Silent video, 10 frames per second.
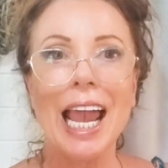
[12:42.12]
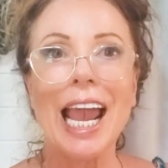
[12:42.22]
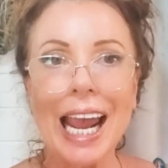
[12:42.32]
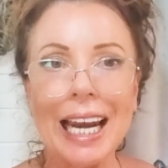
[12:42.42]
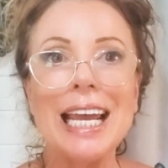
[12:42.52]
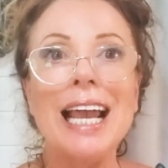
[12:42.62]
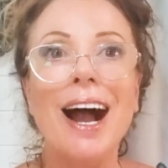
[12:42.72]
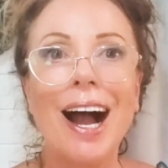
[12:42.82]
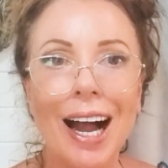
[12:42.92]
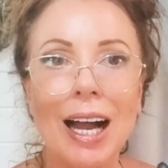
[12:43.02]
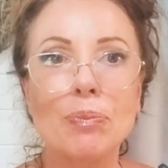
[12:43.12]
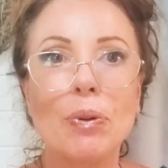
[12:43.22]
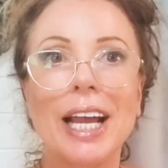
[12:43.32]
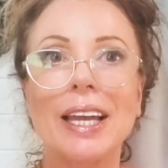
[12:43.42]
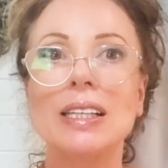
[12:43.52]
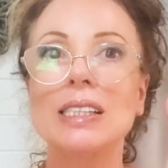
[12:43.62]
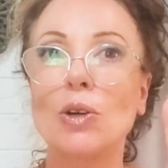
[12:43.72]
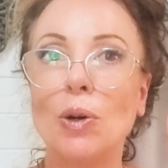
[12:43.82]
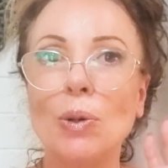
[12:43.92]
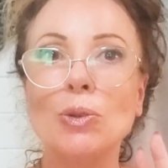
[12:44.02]
Any heartbreak, and it's
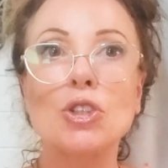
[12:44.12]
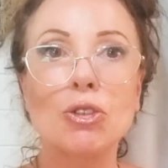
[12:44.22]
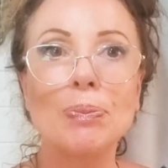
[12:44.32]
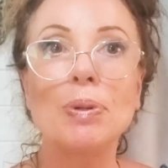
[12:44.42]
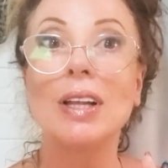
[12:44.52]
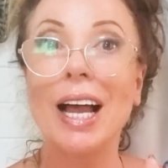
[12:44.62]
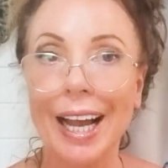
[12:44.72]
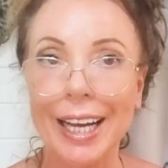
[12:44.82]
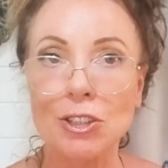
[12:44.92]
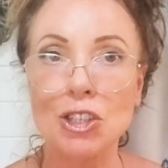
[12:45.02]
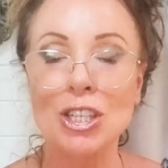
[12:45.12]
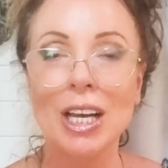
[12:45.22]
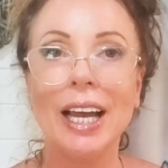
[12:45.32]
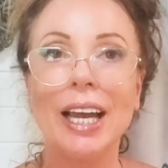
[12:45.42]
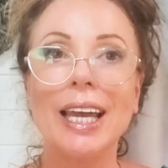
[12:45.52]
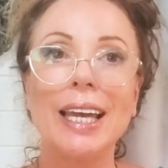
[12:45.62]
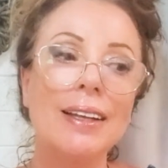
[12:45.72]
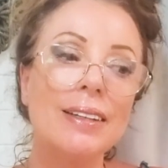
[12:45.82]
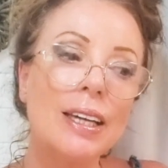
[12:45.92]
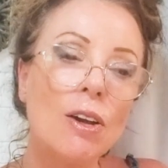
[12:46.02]
called Triple H,
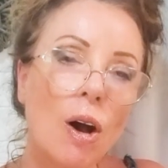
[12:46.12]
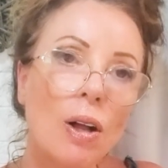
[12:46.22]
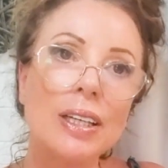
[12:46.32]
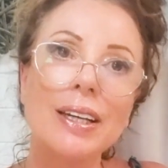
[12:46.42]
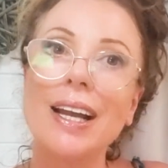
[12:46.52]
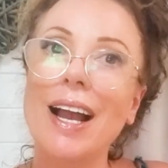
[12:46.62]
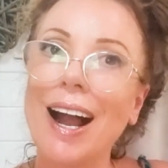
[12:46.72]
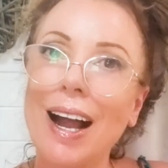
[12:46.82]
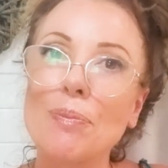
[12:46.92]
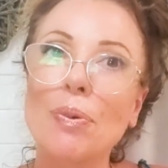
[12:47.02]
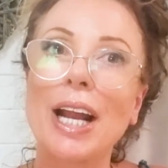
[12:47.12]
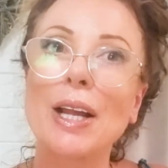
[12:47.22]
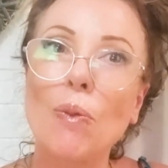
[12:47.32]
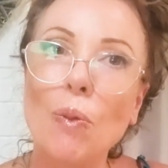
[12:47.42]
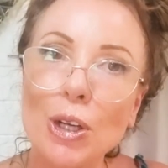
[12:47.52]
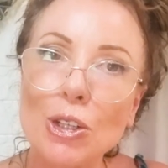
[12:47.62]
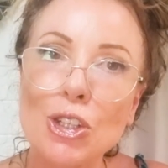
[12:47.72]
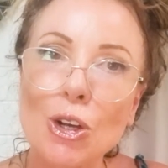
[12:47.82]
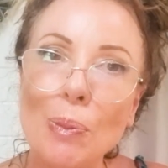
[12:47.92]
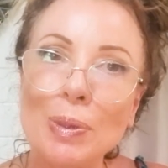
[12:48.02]
Healing Holiday Heartbreak
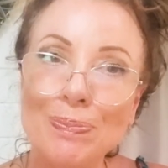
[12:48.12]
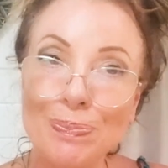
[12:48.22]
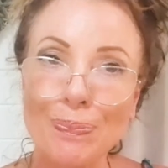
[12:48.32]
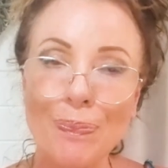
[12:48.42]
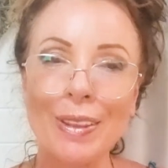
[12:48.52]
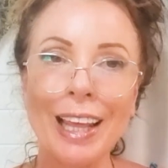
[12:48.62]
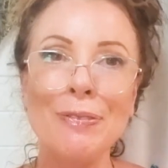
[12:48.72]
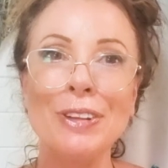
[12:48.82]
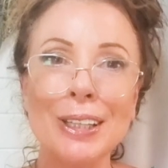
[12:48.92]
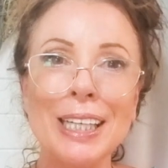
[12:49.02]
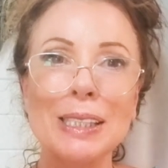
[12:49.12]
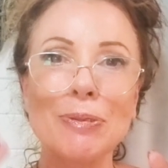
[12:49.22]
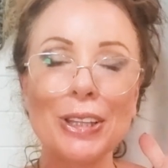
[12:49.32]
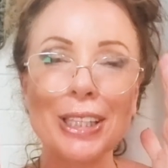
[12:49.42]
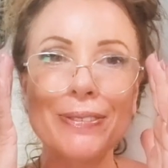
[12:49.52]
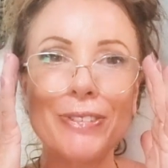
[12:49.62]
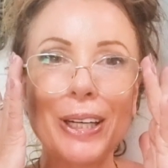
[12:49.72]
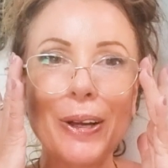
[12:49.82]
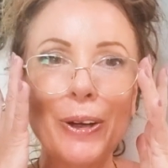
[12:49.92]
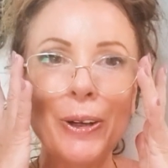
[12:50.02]
Workshop. The link's with this
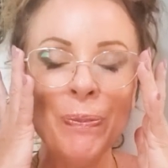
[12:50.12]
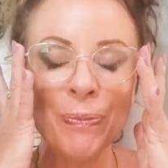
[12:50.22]
video.